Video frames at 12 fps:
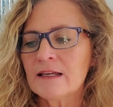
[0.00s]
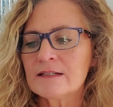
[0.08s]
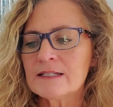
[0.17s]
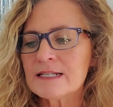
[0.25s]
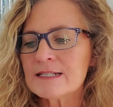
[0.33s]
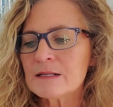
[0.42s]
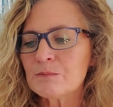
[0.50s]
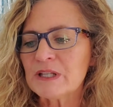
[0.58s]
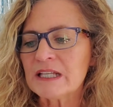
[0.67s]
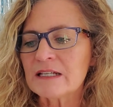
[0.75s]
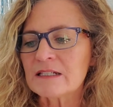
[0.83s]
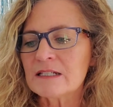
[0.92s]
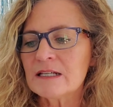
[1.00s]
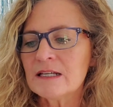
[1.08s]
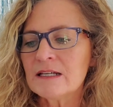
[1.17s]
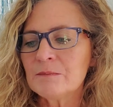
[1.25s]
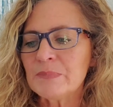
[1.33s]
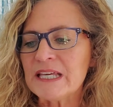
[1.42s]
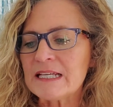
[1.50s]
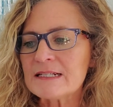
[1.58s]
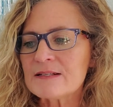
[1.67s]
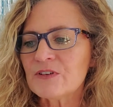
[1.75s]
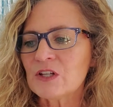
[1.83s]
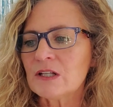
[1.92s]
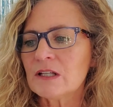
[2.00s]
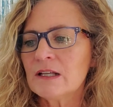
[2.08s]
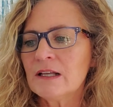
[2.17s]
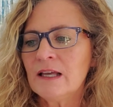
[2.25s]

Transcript: disciplined, peaceful.